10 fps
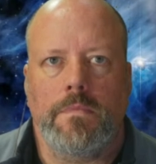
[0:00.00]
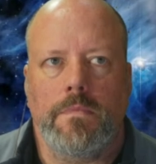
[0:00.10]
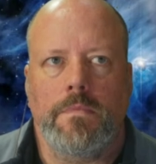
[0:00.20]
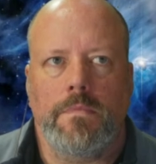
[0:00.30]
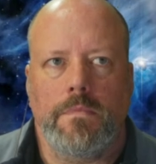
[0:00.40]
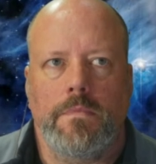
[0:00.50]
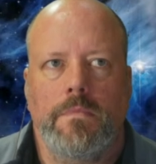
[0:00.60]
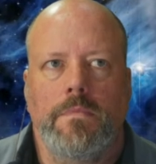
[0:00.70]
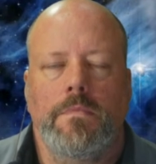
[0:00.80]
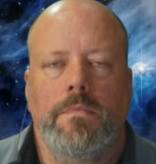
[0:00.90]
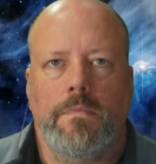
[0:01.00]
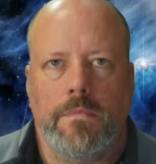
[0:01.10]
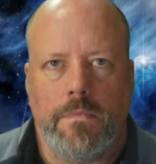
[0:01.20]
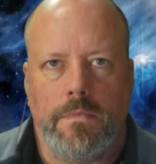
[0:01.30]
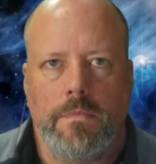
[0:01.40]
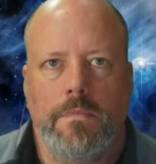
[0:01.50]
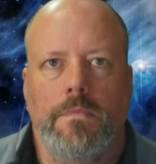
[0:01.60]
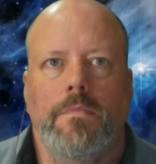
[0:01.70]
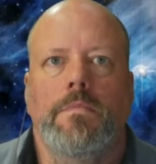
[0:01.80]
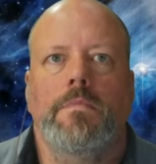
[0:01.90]

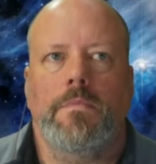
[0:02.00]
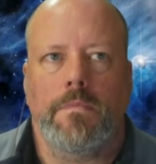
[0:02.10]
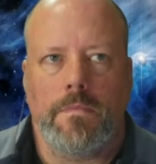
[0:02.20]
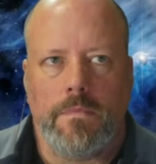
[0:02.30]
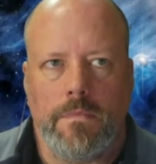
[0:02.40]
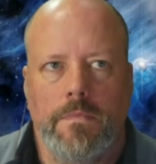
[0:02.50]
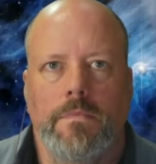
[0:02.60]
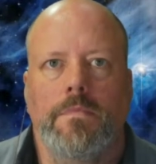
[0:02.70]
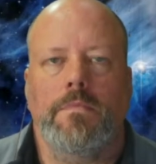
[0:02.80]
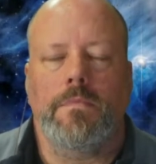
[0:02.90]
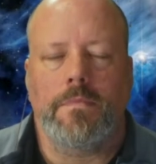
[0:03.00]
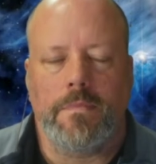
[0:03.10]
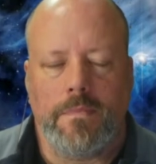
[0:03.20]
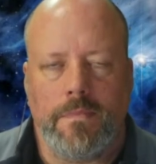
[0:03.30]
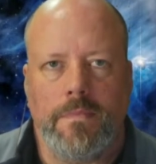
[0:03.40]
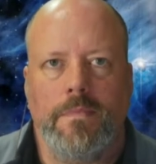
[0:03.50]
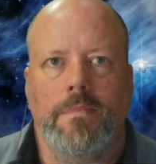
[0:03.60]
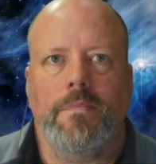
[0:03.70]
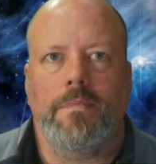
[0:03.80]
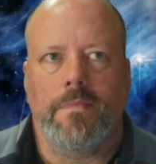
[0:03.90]

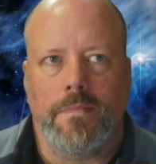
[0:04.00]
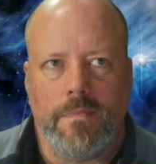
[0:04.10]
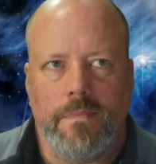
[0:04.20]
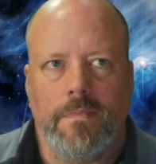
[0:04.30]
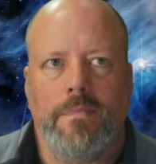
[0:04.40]
(silent)